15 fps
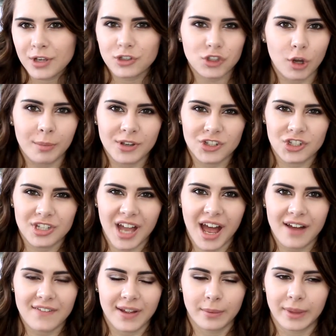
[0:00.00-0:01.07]
so much
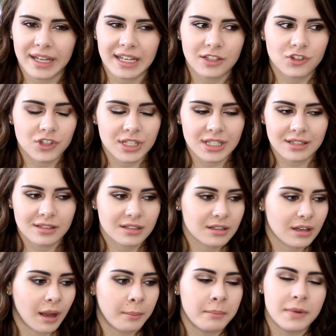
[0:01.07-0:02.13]
stuff and like it's just,
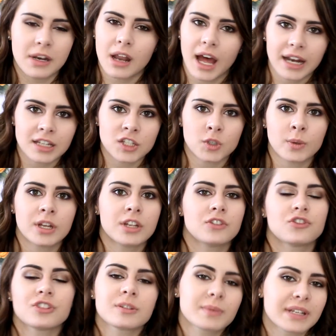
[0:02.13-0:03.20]
I'm not into
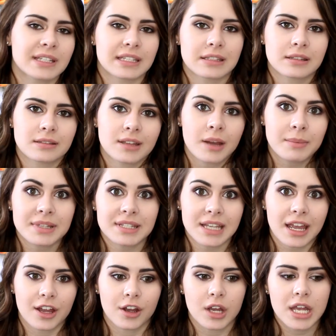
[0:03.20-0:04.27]
it just because it's not my
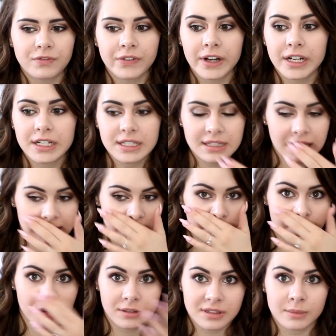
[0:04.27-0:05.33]
style. For like
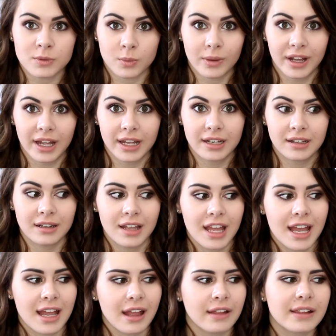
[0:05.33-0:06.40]
number Sims 1,
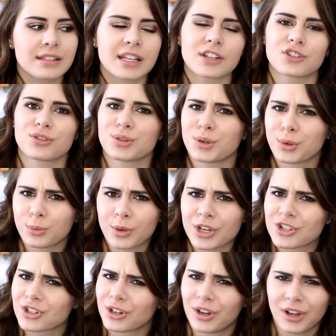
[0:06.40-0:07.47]
that's like true
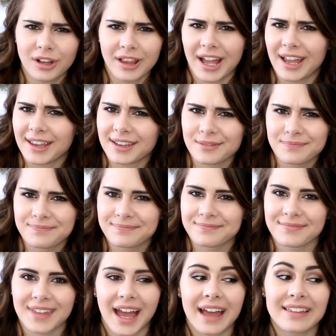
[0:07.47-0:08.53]
original, like
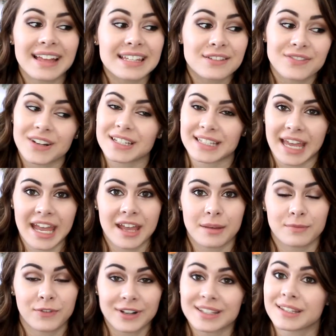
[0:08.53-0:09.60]
that's the first
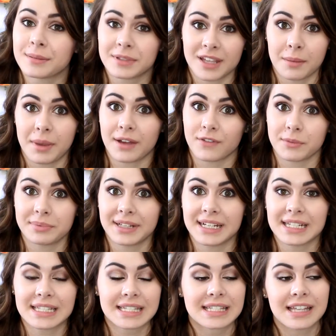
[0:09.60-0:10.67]
Sims game I ever
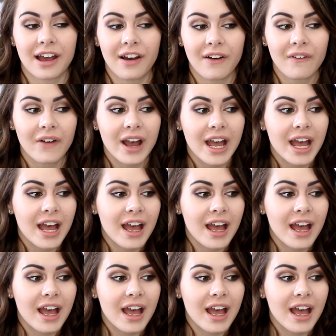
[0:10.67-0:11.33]
played. So